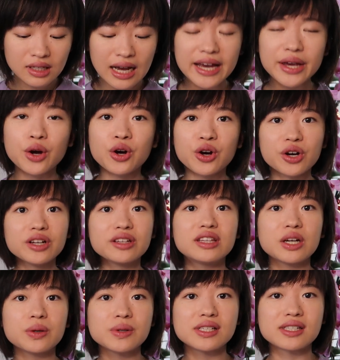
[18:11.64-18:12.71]
I heard
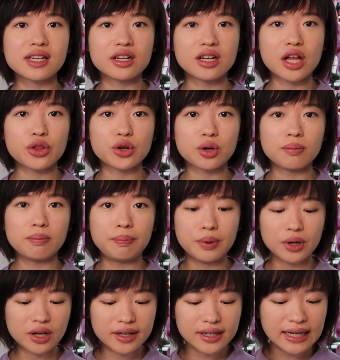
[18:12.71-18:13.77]
there was another
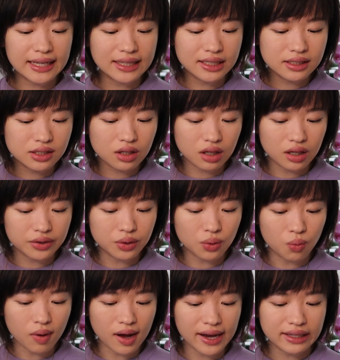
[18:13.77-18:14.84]
book, I think it's called The
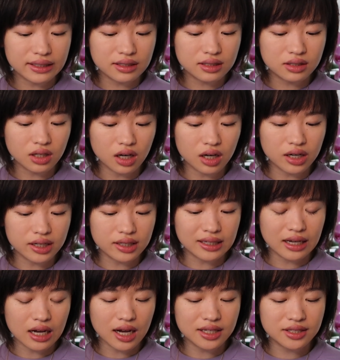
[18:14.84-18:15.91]
Wide
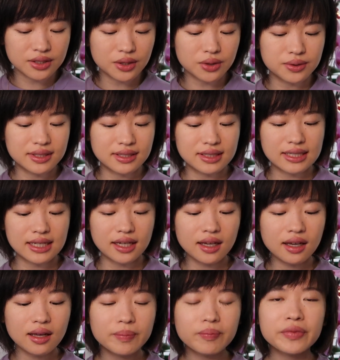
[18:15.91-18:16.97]
Sargasso
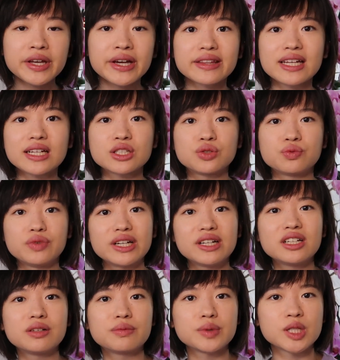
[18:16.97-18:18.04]
Sea, that is
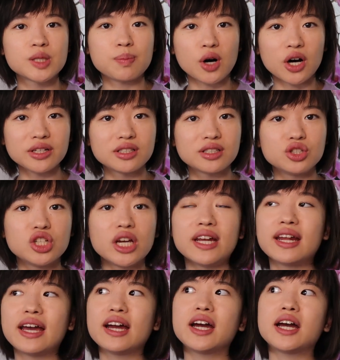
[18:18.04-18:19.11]
written in response to
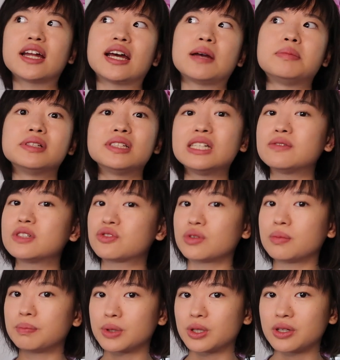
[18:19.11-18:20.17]
Jane Eyre, and I believe it's
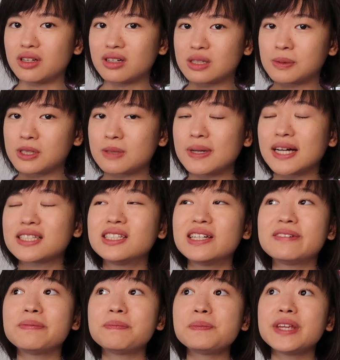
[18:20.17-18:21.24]
from Bertha's
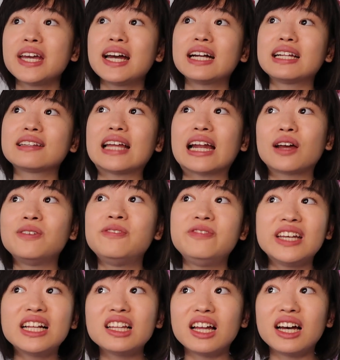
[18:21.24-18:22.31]
perspective, that I
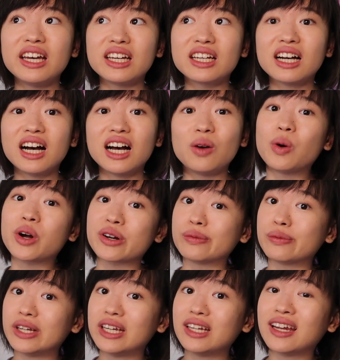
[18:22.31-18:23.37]
feel like I want to
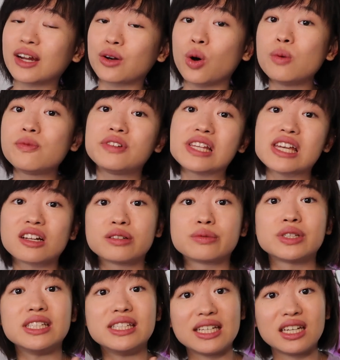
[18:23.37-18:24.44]
read, and hopefully it'll
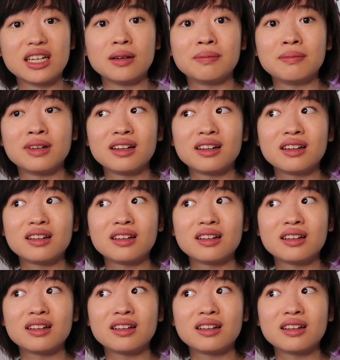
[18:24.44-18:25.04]
redeem